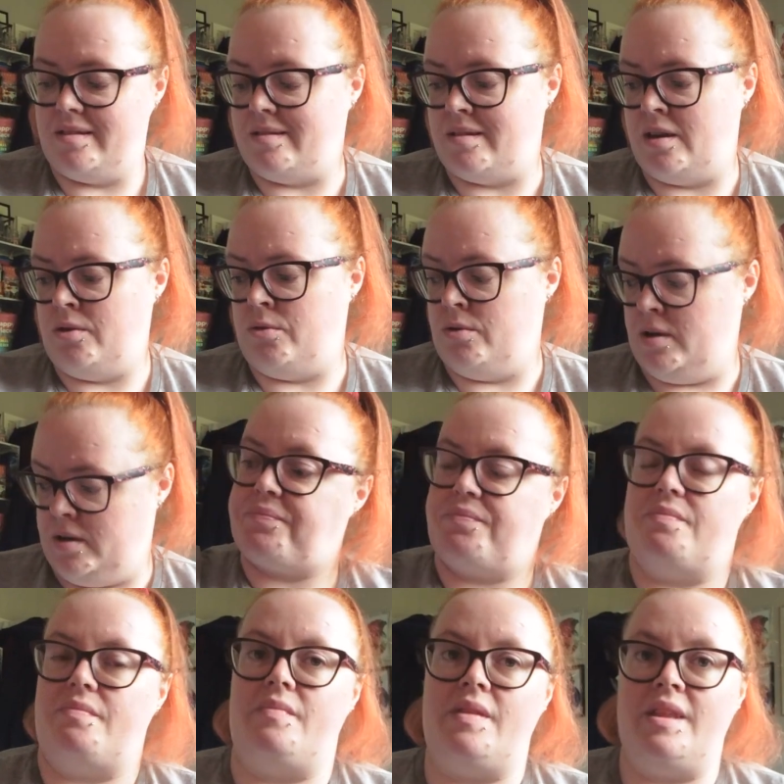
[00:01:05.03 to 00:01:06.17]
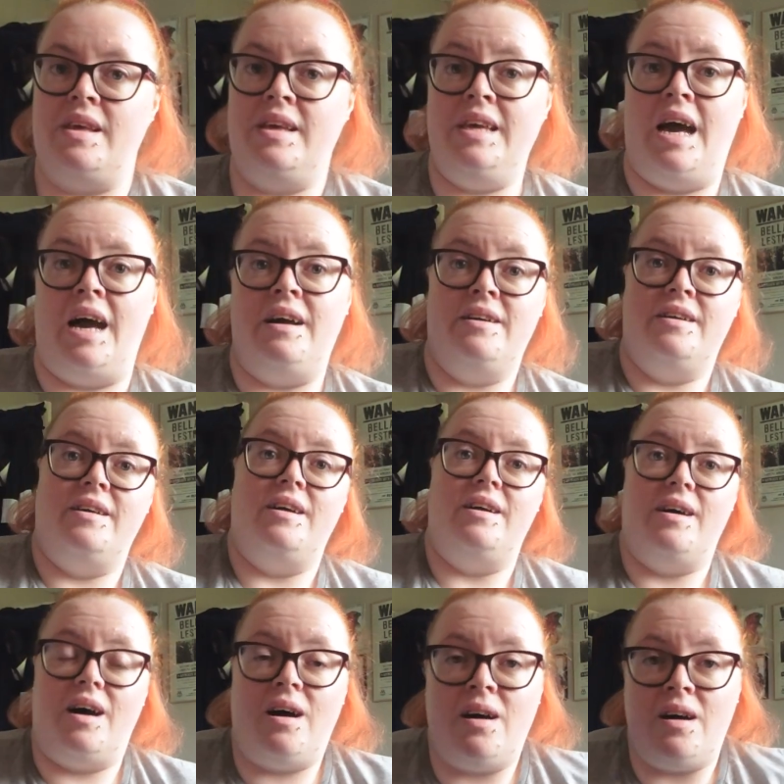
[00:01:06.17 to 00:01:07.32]
So yeah,
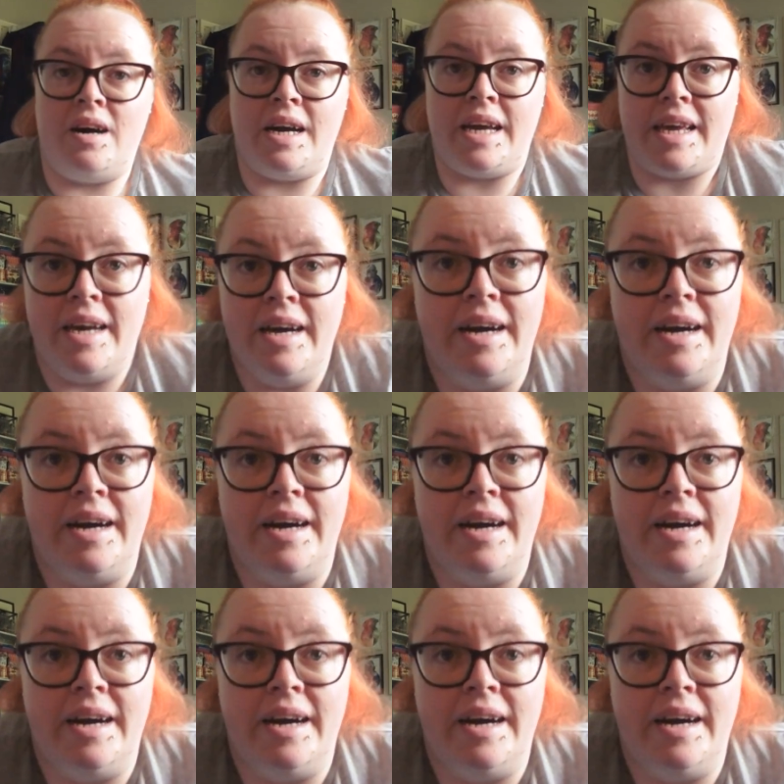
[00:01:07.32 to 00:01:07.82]
I